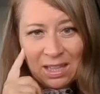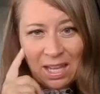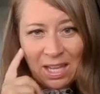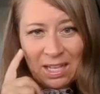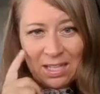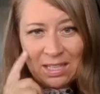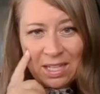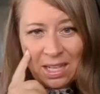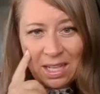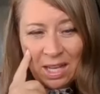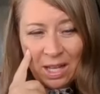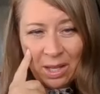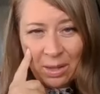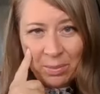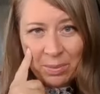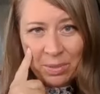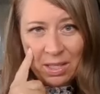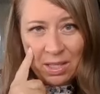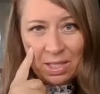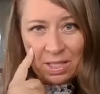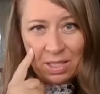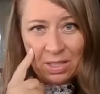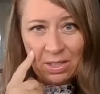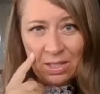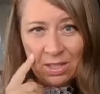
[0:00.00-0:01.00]
light to help
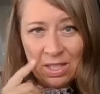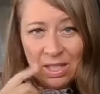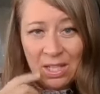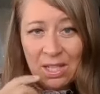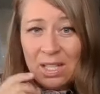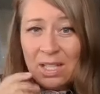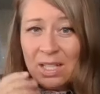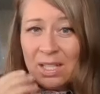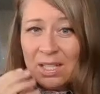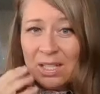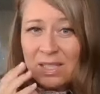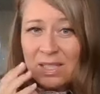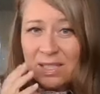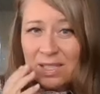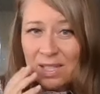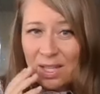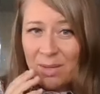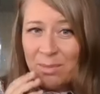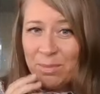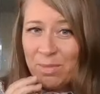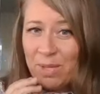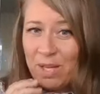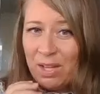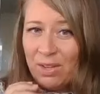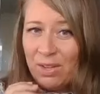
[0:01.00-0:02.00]
heal
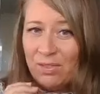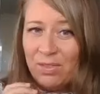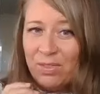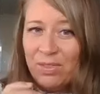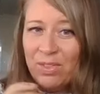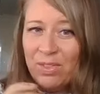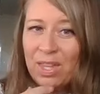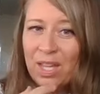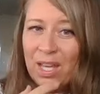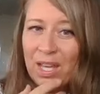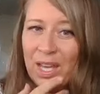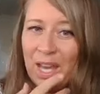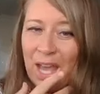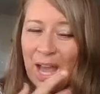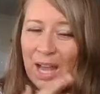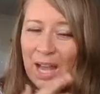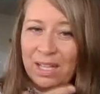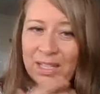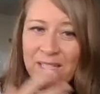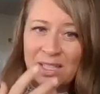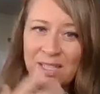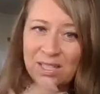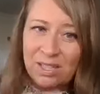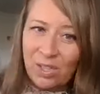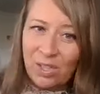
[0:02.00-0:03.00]
some of the
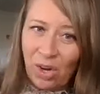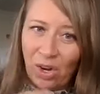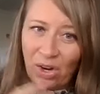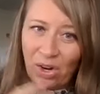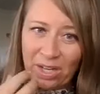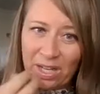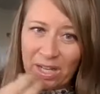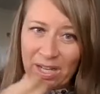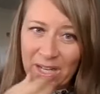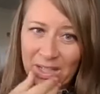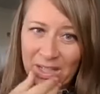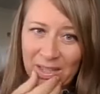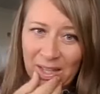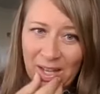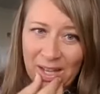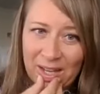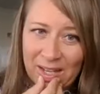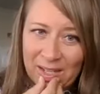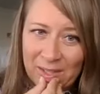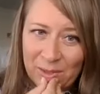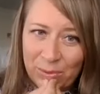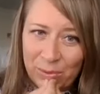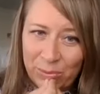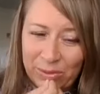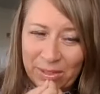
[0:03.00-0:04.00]
acne scarring, and
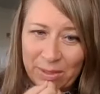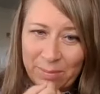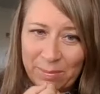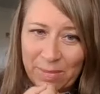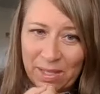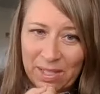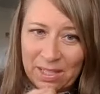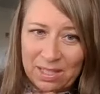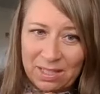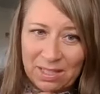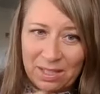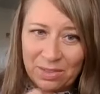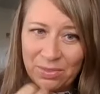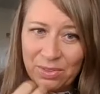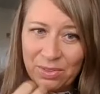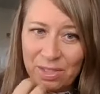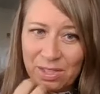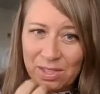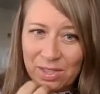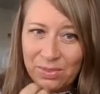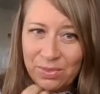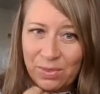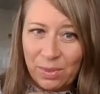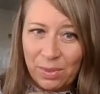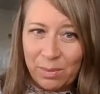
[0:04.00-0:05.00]
light has really made a
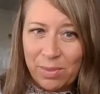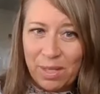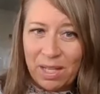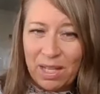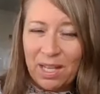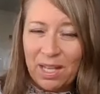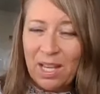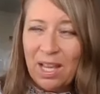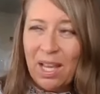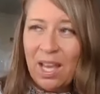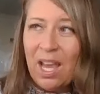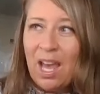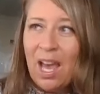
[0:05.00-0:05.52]
difference for me.